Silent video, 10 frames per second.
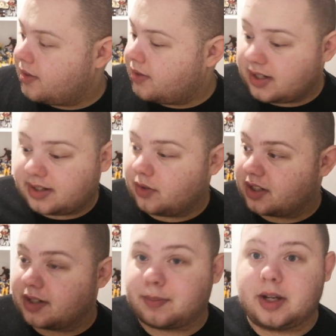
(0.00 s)
This
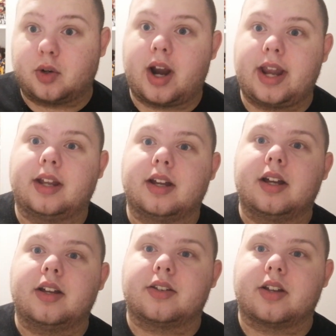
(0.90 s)
series has been great
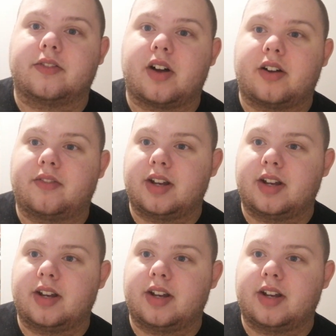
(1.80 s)
so far.